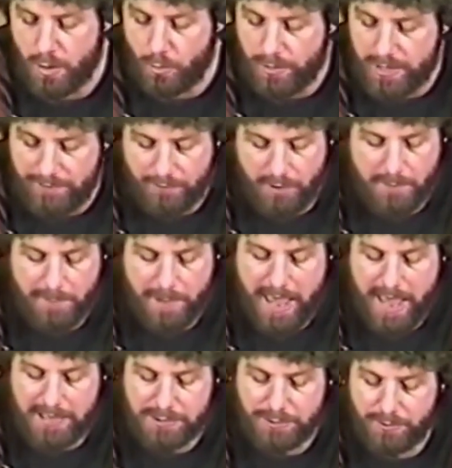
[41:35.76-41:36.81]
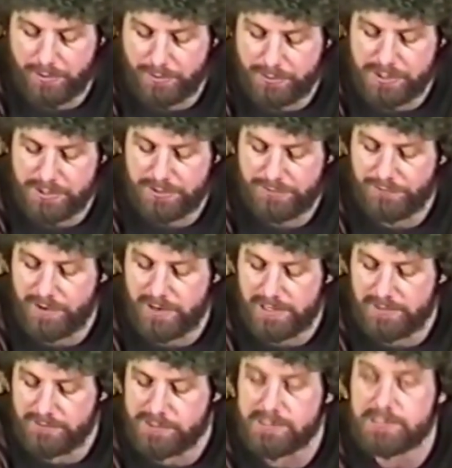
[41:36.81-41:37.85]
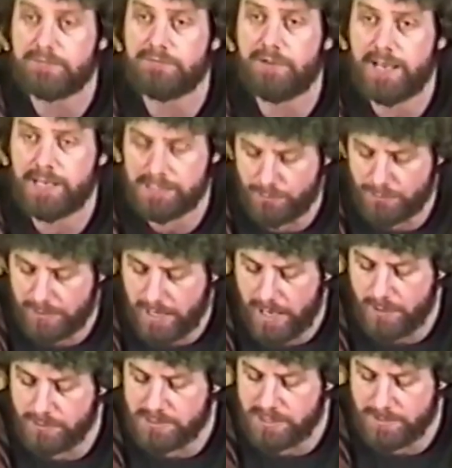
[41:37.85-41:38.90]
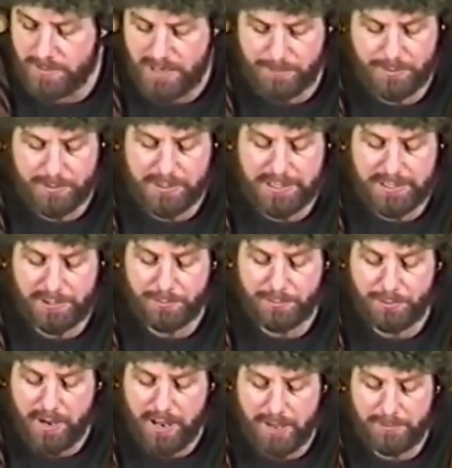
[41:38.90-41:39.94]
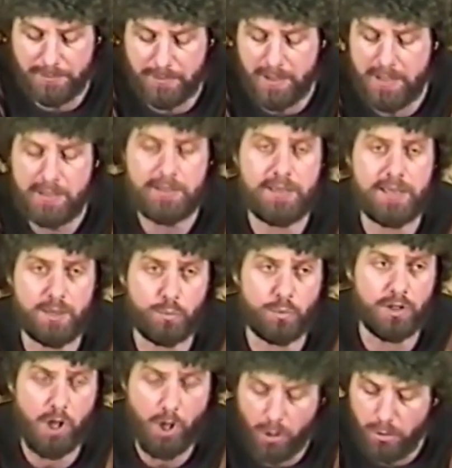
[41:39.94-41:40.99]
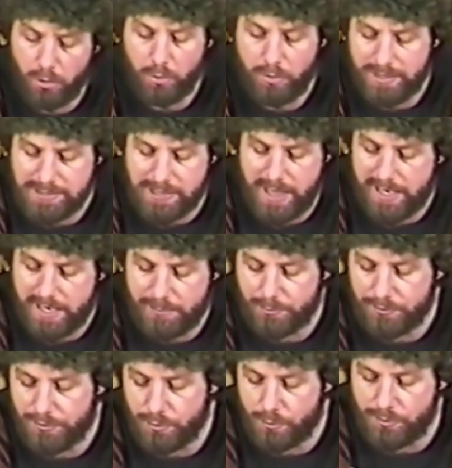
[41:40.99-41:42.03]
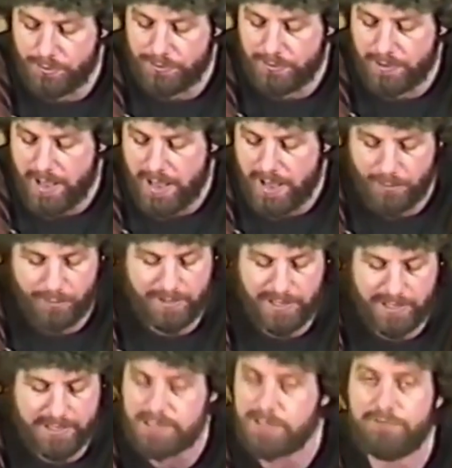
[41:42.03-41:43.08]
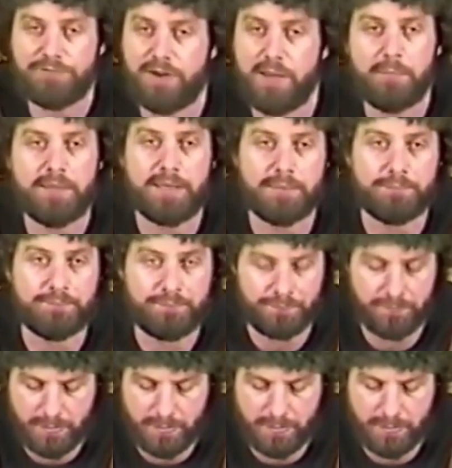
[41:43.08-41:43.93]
or whenever our pastor or a Christian friend gives us advice or counsel about a particular problem, it will always line up with the Word of God, or it isn't from him.